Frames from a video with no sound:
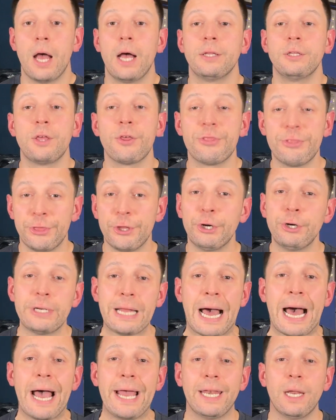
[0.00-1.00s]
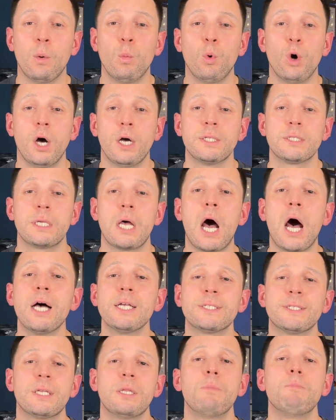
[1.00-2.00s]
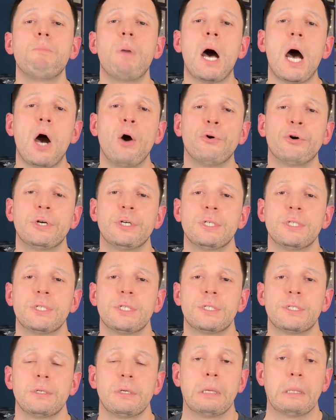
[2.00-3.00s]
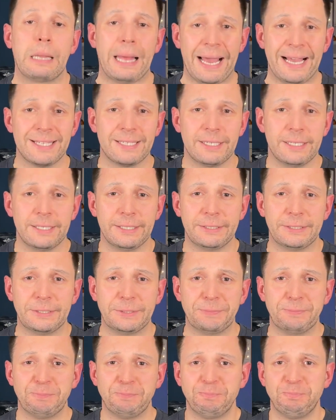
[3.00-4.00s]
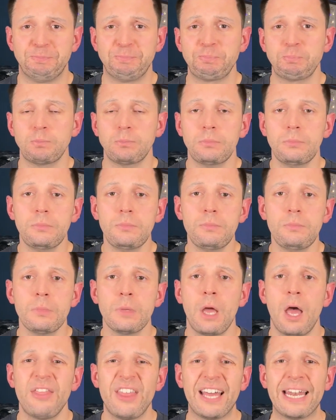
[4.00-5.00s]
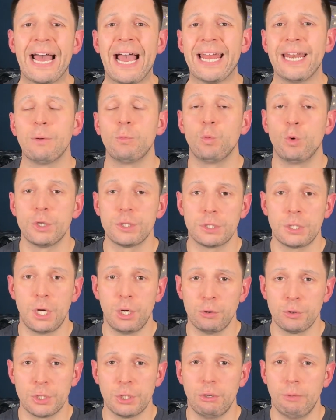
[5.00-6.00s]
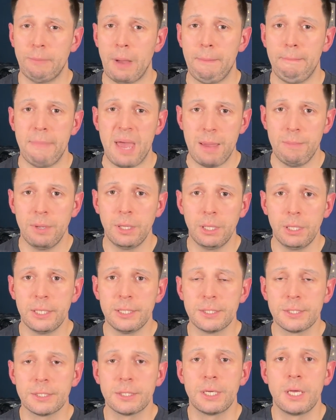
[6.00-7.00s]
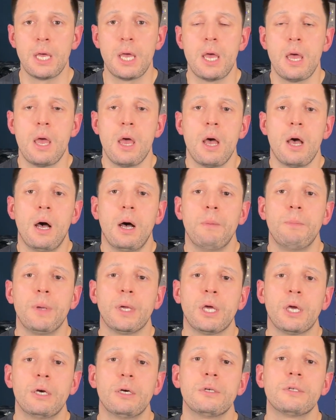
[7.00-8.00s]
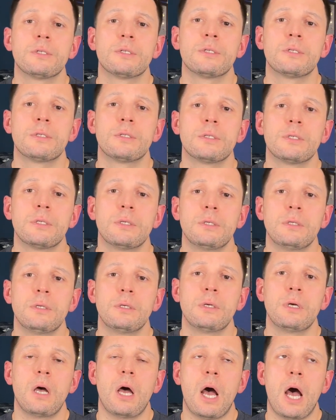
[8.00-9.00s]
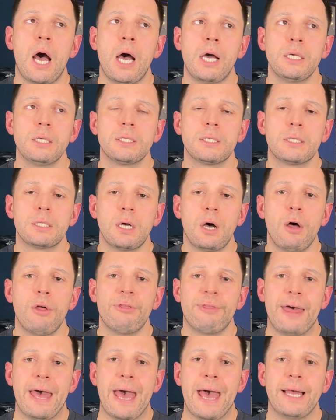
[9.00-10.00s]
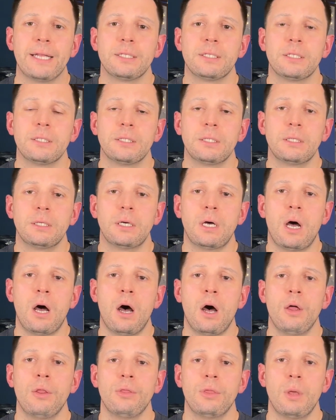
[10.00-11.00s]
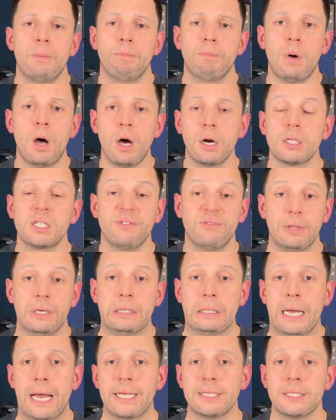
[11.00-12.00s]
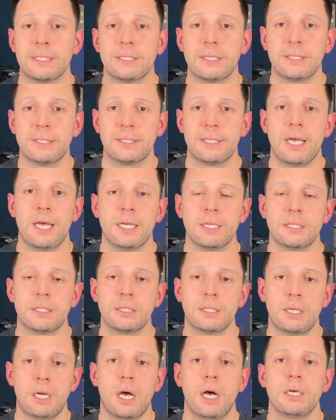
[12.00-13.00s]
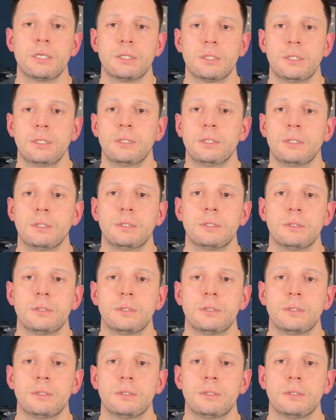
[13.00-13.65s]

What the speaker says: The third item was Austin Powers glasses. That item was also on my maybe list because I saw that on the box of the glasses it says Austin